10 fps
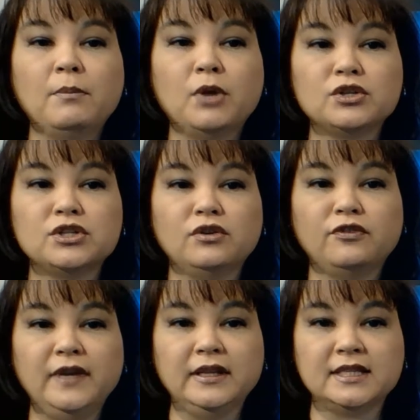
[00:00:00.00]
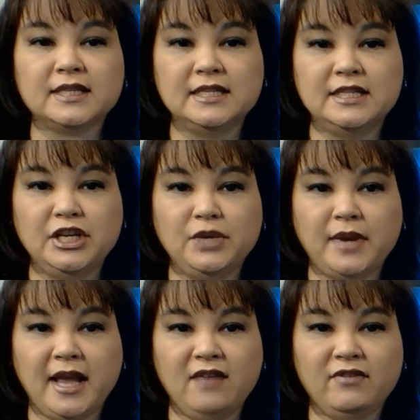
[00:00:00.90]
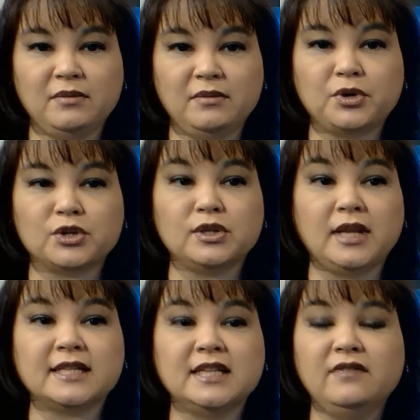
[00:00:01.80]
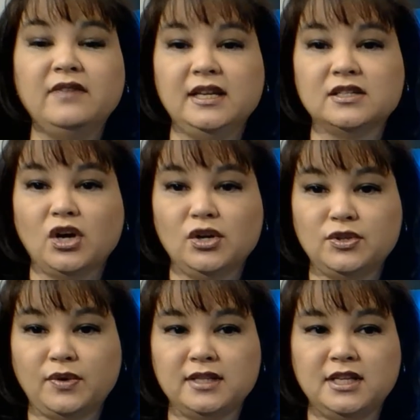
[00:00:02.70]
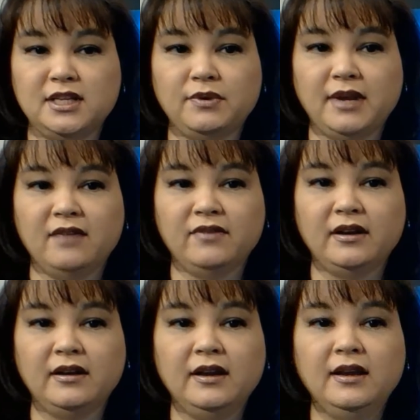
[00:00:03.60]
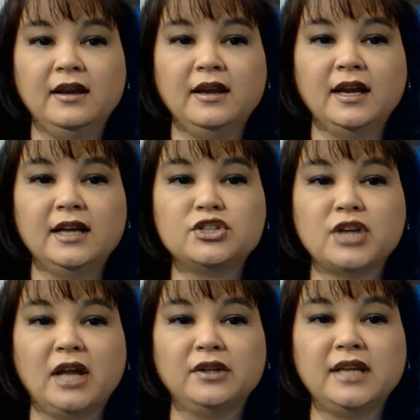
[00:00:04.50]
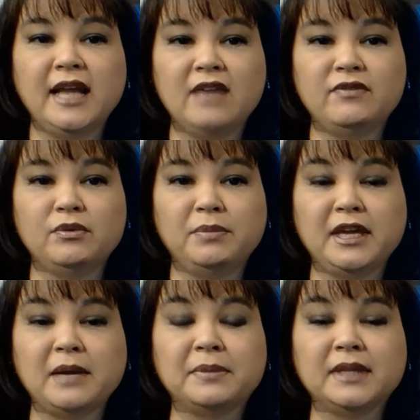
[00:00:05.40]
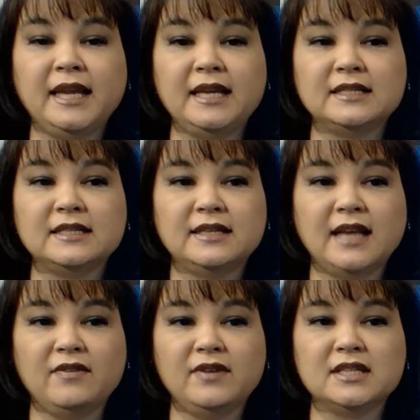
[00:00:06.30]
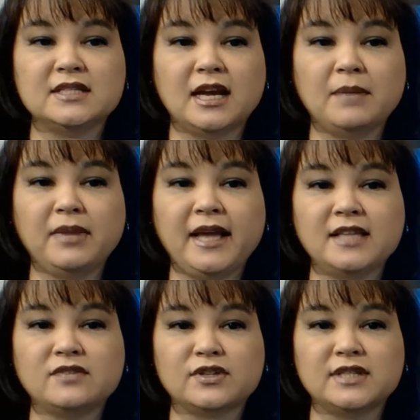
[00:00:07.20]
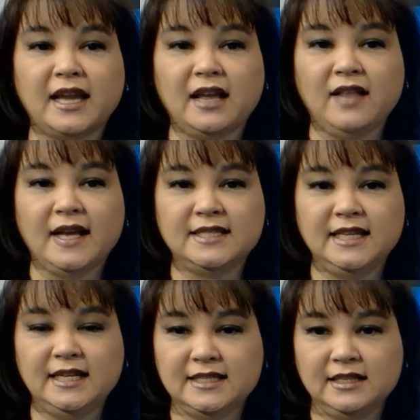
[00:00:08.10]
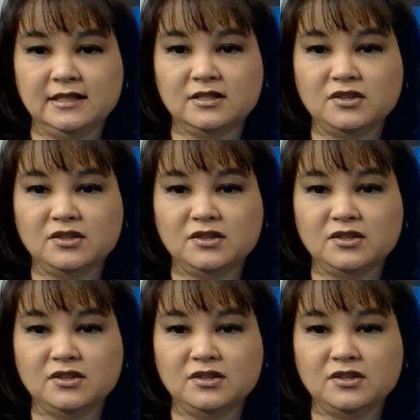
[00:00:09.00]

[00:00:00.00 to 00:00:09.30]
Personal feelings continue in heaven. Personal activities also continue in heaven. A child in heaven will be complete. Heaven is not a place for second-class citizens.